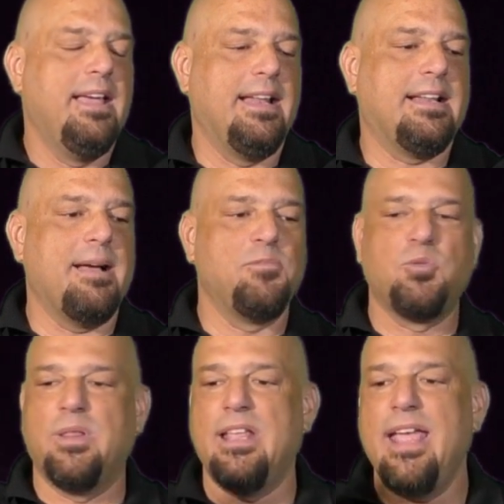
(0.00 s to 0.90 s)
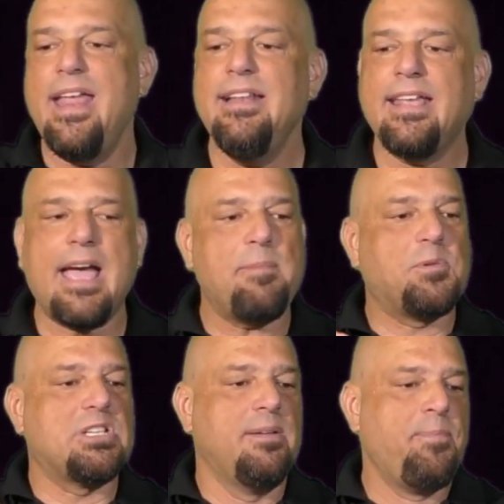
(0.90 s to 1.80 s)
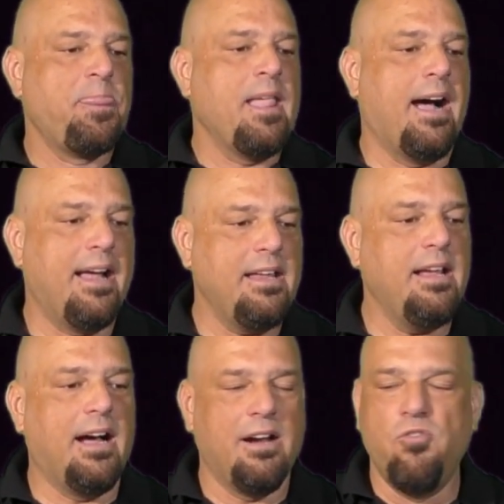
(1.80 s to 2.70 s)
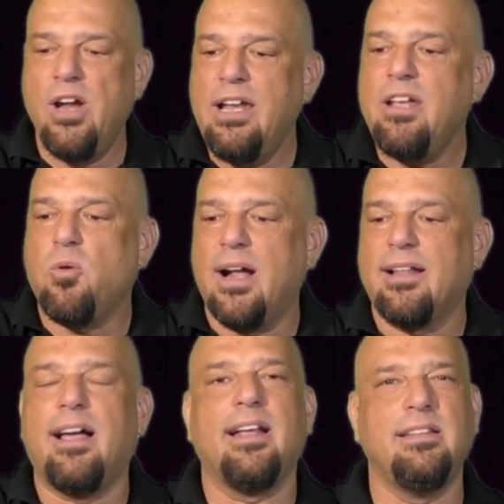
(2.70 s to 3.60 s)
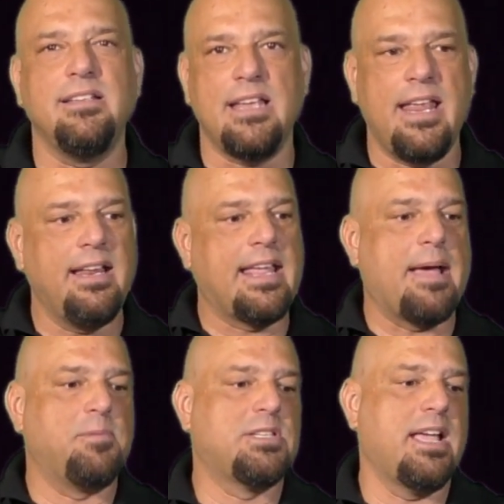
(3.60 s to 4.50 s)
It comes with the end caps. I really quite like these end caps.